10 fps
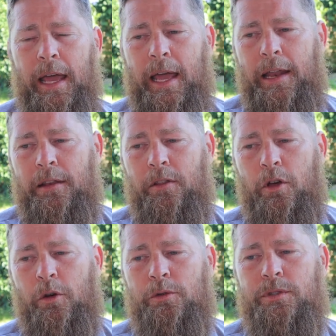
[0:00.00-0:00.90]
And
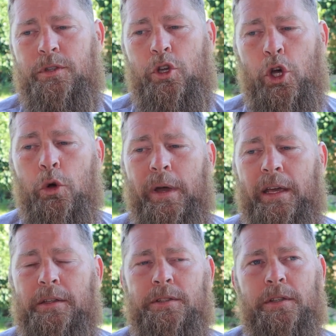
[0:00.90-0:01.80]
those
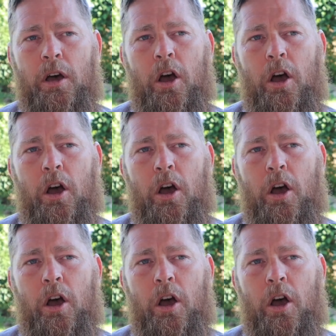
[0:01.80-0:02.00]
cooings